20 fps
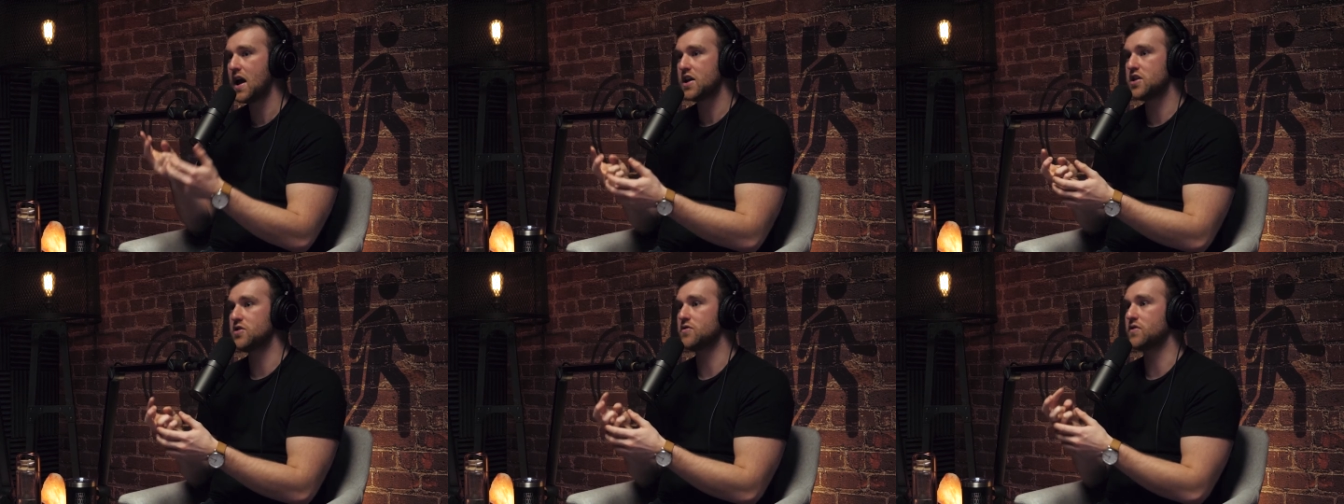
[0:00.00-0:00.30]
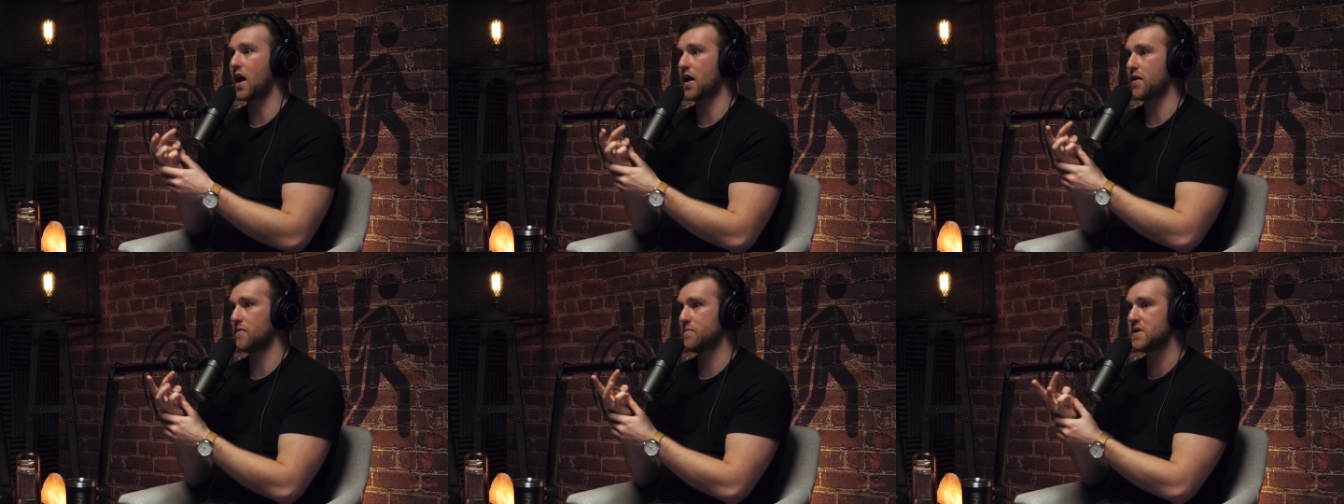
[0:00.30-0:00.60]
You
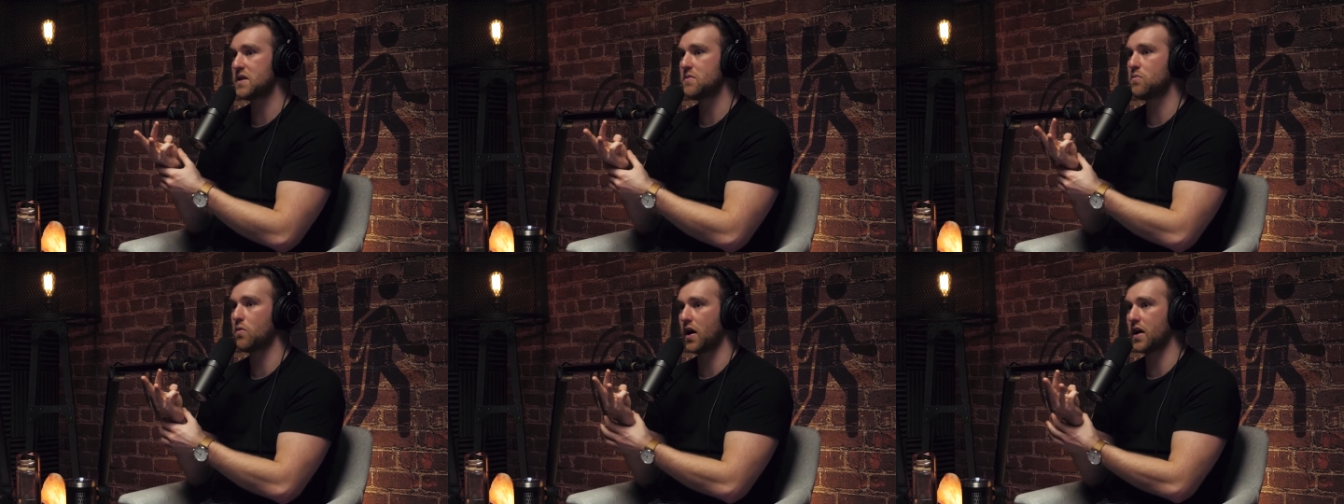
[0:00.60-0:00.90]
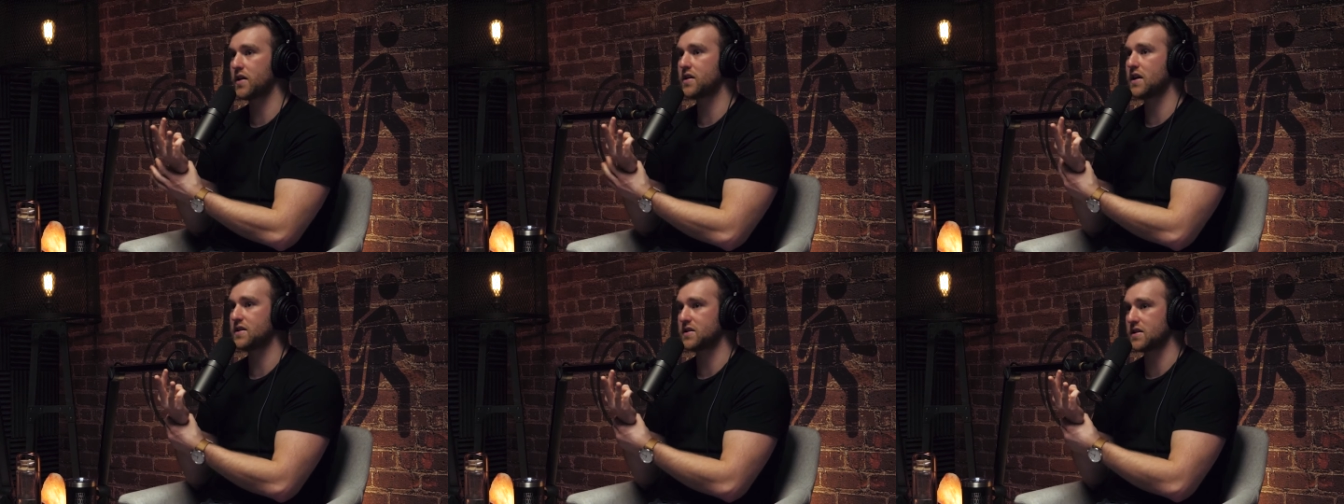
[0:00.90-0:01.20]
got to be
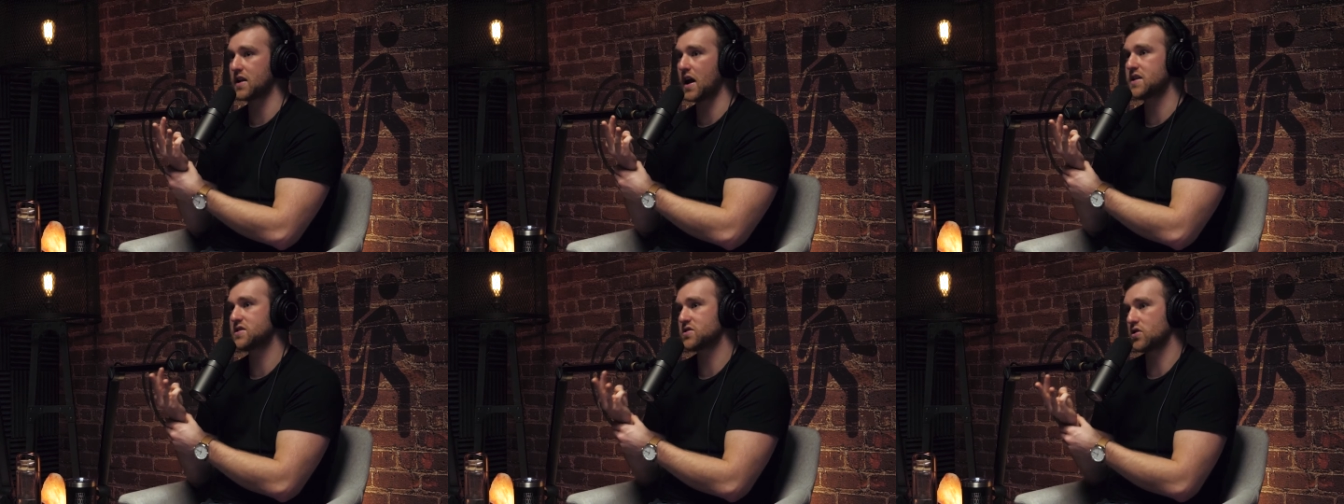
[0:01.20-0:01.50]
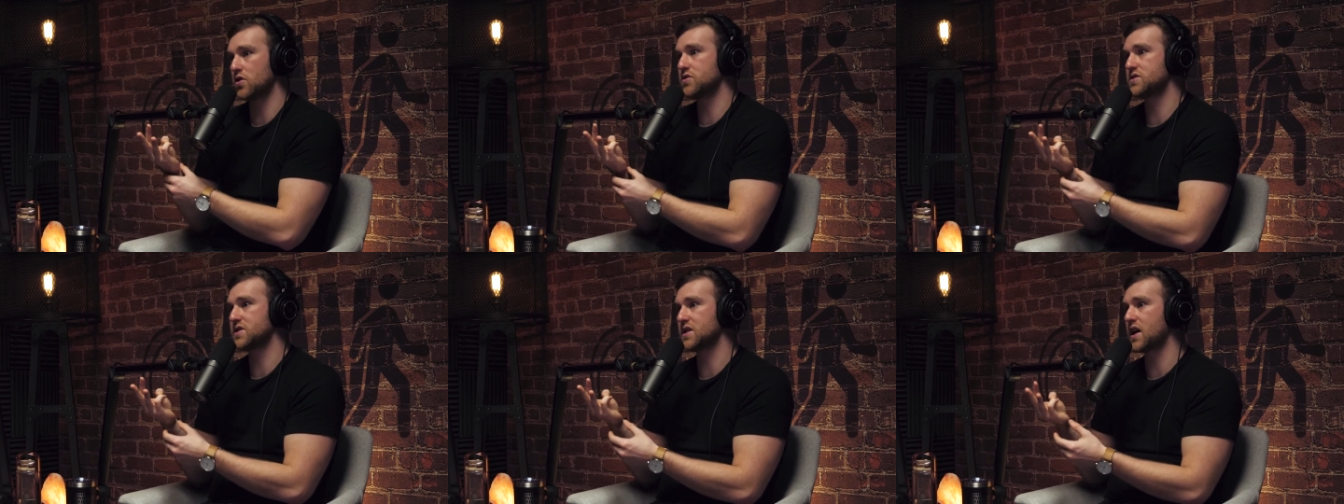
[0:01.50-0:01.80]
wearing like nice
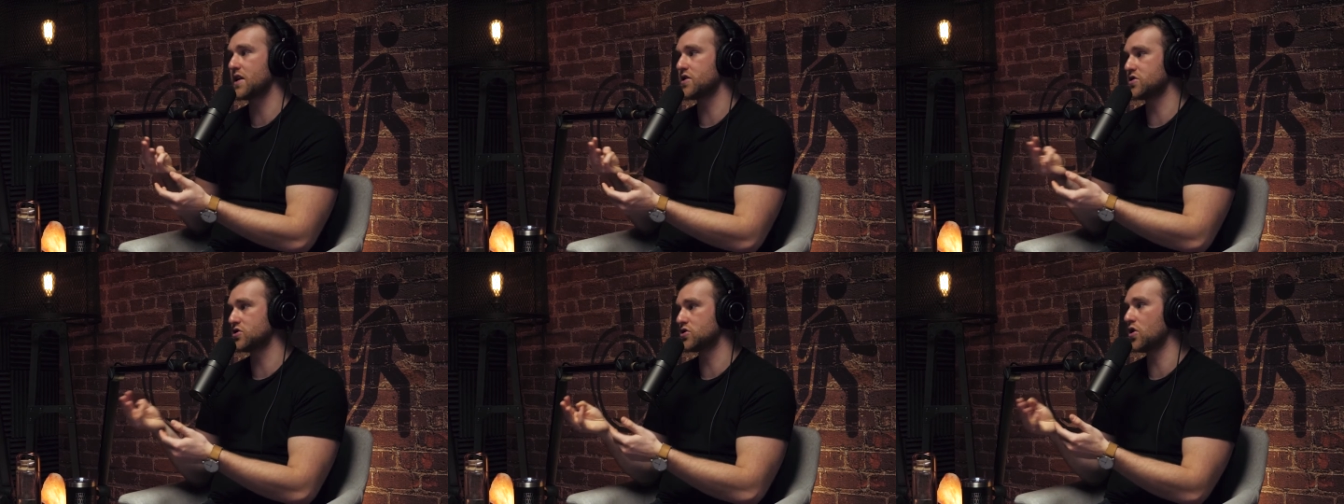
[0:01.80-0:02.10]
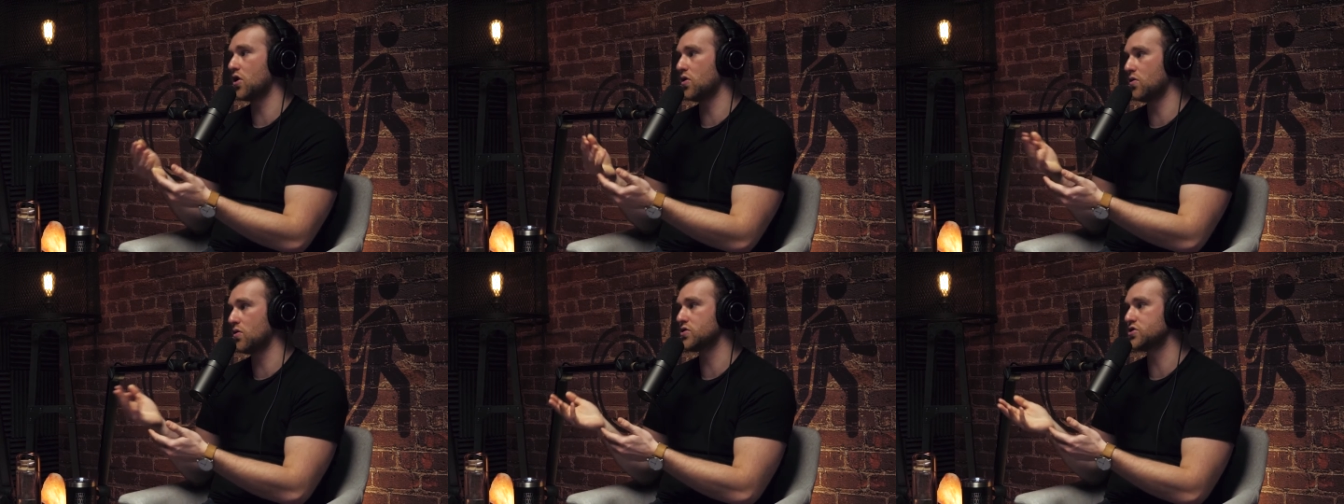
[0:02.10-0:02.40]
clothes to kind of
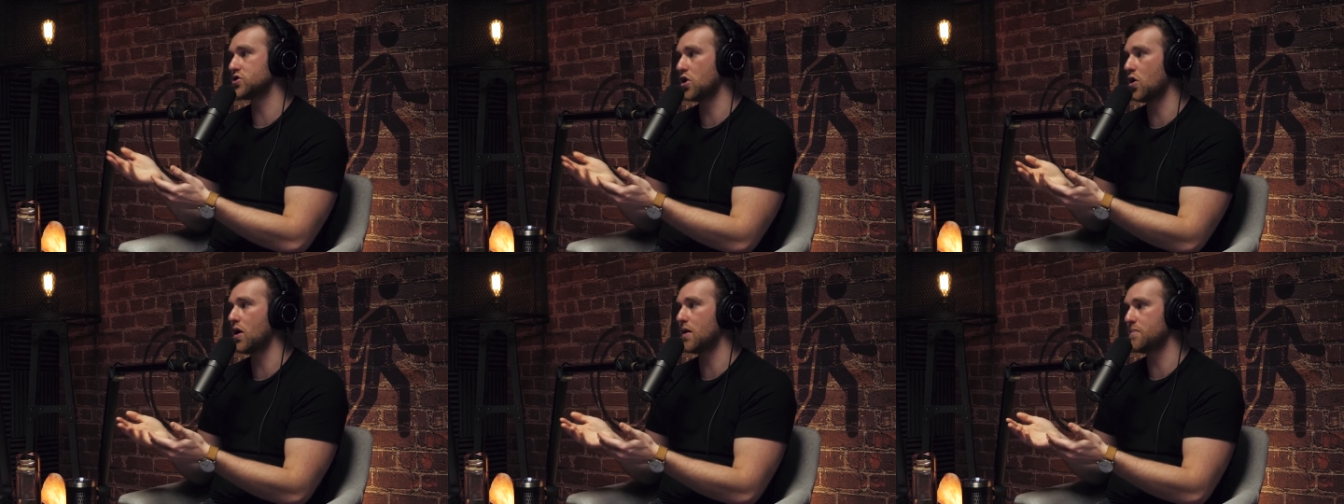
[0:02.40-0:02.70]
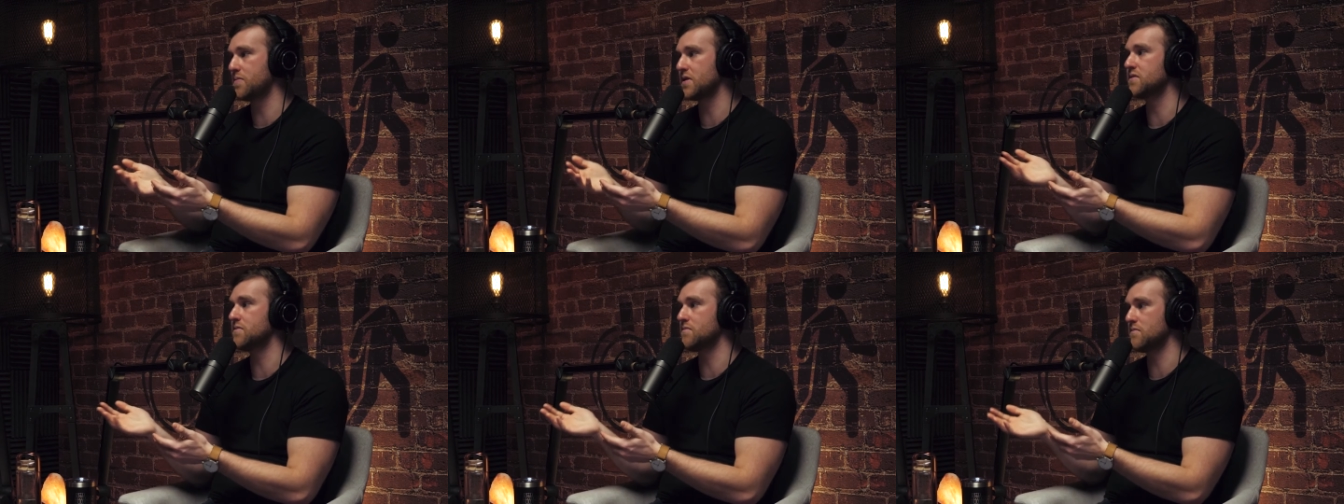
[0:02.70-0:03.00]
show
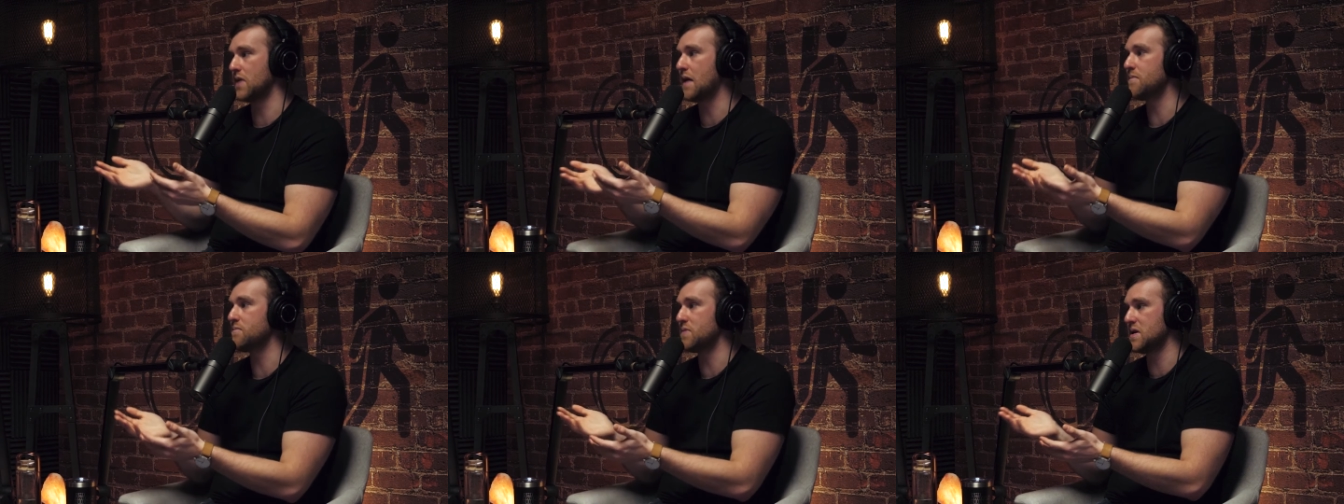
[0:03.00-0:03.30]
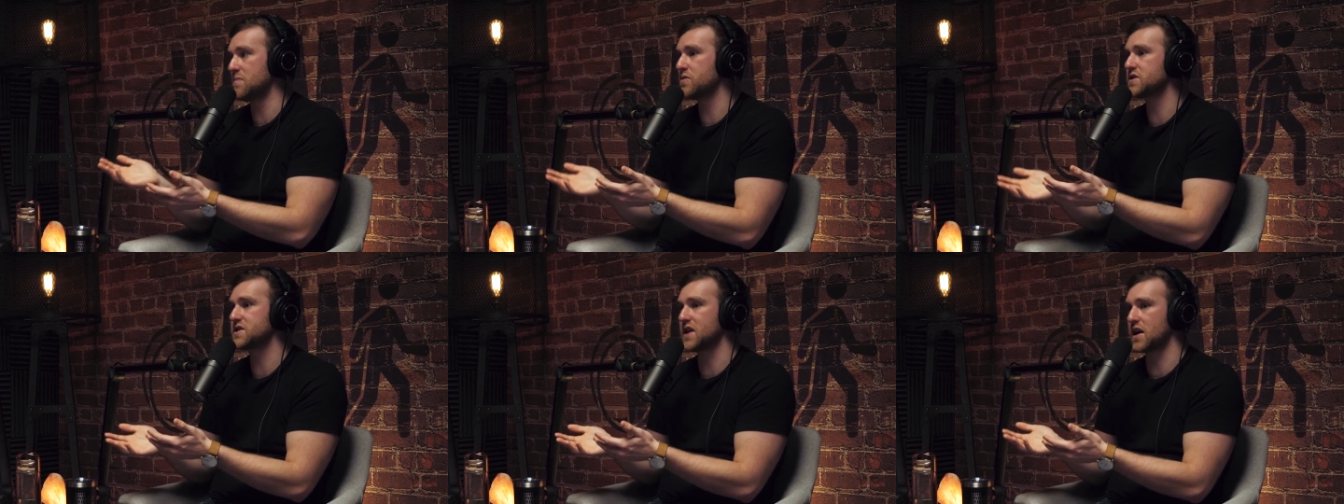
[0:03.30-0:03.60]
up and be
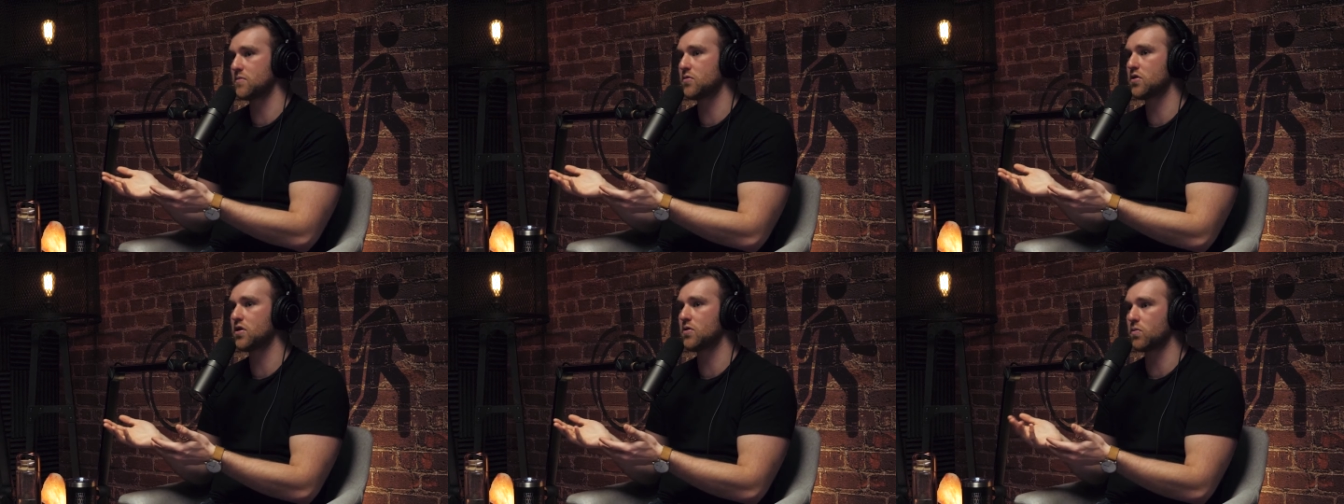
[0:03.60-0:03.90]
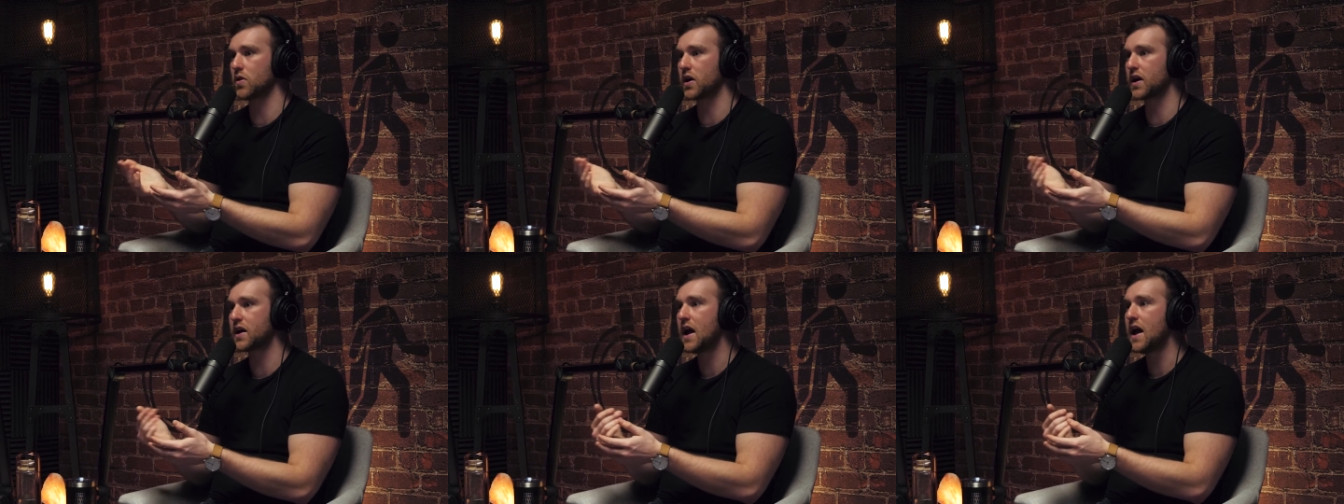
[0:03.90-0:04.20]
presentable at
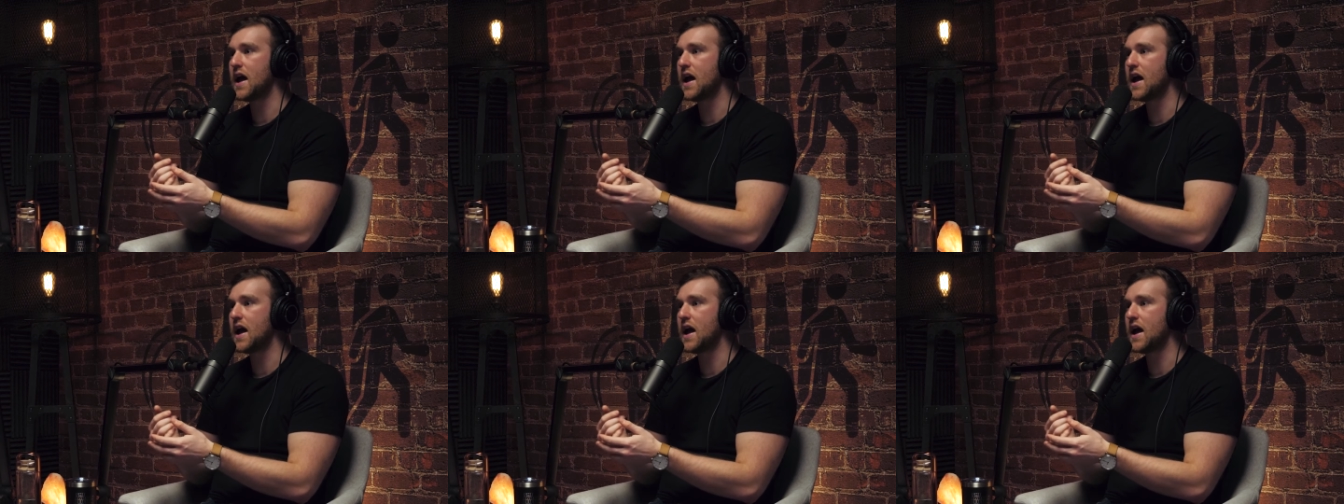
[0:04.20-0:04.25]
work.